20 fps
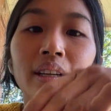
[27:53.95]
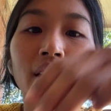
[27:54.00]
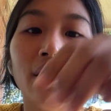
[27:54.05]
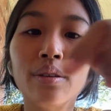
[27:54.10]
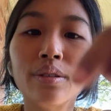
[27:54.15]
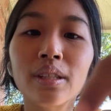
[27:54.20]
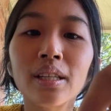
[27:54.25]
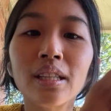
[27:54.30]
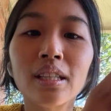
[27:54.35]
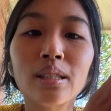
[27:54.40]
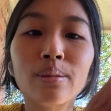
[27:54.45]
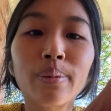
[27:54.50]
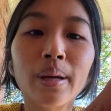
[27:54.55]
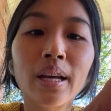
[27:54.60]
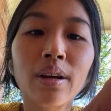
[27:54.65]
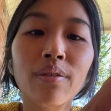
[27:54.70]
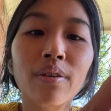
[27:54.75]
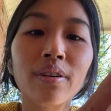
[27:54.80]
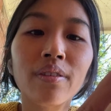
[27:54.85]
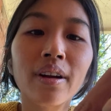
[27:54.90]
Oh, see this
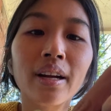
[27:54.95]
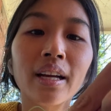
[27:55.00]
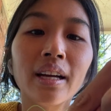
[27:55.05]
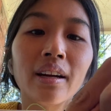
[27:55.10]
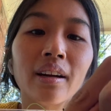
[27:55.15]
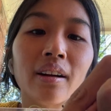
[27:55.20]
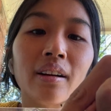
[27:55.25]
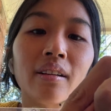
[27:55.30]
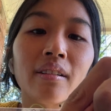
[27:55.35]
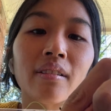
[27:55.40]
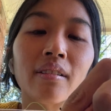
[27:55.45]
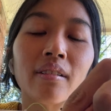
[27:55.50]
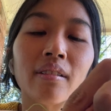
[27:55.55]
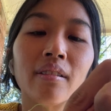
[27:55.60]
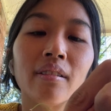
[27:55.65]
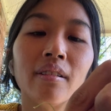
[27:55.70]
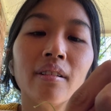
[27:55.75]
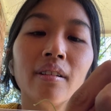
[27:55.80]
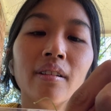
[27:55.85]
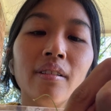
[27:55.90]
pink one right here?
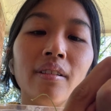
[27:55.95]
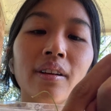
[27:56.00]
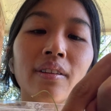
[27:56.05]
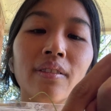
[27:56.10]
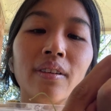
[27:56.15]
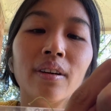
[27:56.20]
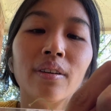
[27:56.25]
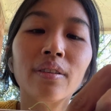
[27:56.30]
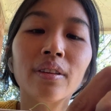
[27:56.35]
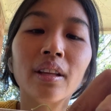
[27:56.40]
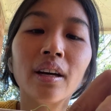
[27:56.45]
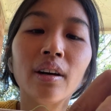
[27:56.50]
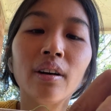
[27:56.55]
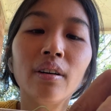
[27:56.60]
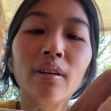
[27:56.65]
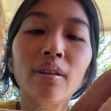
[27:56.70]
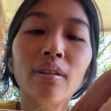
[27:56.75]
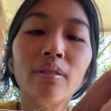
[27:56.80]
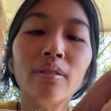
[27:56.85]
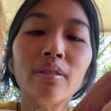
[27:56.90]
I don't even know what that,
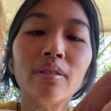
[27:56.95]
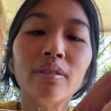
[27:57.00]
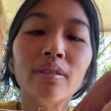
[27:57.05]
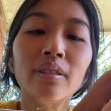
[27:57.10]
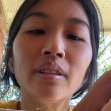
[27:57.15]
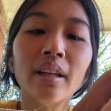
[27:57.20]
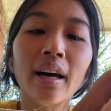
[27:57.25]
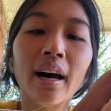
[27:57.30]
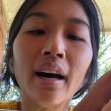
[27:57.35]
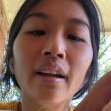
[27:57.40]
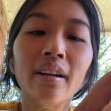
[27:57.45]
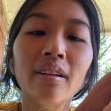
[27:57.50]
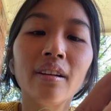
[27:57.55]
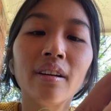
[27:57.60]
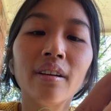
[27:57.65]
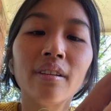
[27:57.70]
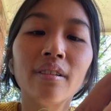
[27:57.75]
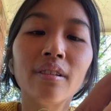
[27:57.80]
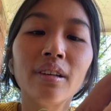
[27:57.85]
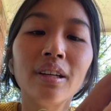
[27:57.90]
oh, that.
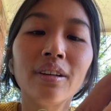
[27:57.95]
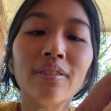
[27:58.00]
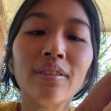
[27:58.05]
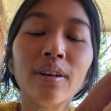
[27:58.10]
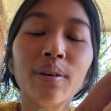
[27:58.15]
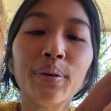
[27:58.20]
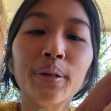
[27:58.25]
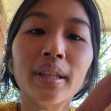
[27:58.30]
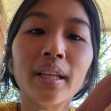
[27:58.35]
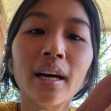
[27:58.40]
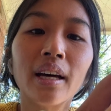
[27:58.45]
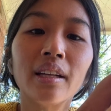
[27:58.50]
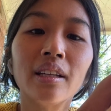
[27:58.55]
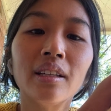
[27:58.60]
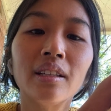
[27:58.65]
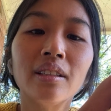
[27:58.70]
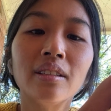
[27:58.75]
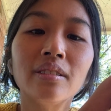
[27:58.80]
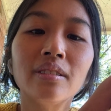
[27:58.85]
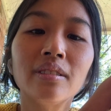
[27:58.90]
I don't even know what that
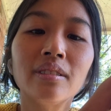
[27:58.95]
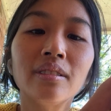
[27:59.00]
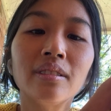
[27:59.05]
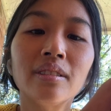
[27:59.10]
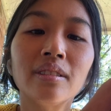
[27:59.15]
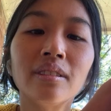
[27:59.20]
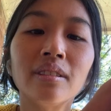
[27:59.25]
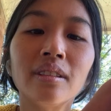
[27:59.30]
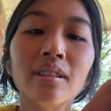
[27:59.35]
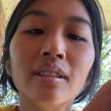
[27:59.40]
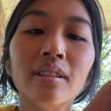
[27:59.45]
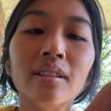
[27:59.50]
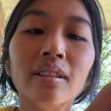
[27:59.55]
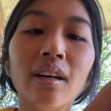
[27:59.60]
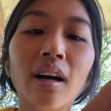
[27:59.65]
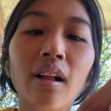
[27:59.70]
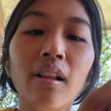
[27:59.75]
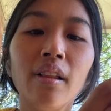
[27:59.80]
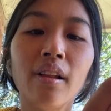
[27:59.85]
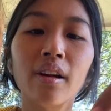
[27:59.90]
is.
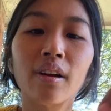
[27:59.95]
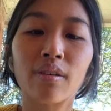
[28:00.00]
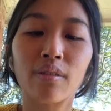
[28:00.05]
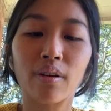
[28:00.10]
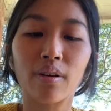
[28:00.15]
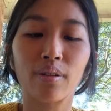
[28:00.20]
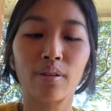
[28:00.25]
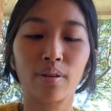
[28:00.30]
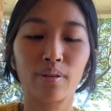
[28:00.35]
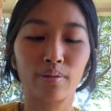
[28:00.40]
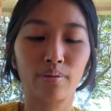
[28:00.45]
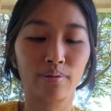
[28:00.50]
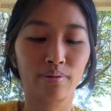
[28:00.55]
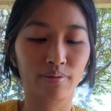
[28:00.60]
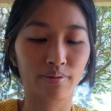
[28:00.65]
I'll let it grow though.